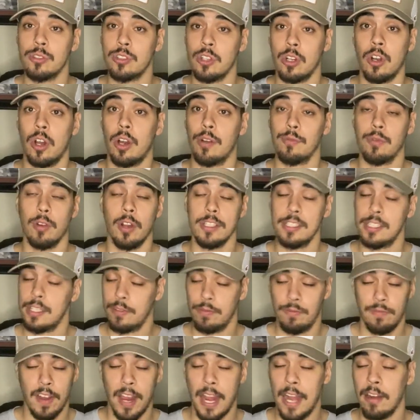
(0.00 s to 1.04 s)
on all fronts and
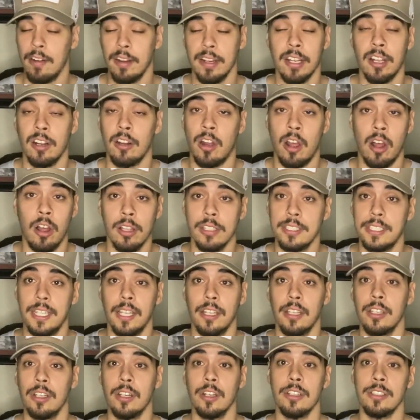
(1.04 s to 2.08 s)
firing on all
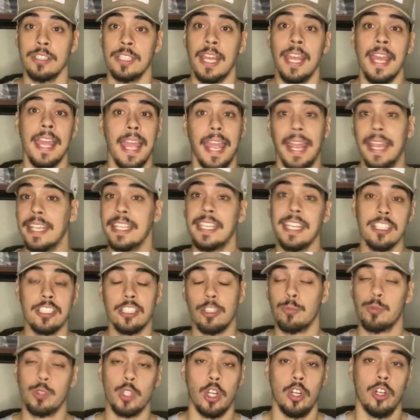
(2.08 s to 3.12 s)
cylinders and gets some
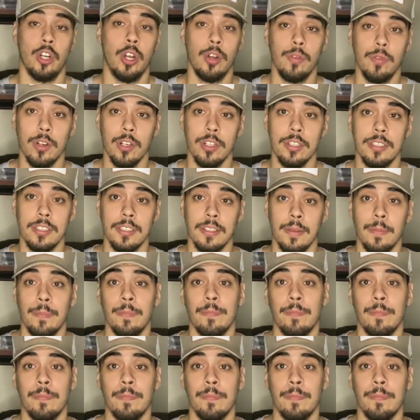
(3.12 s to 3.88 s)
turnovers,